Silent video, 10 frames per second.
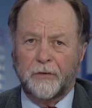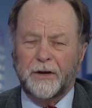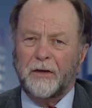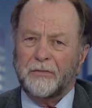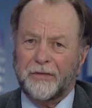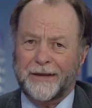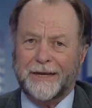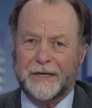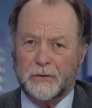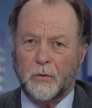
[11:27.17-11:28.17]
I don't think
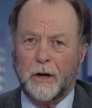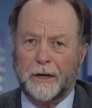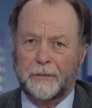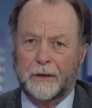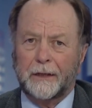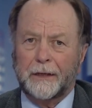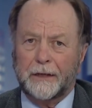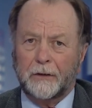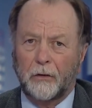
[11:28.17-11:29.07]
he's quite in the league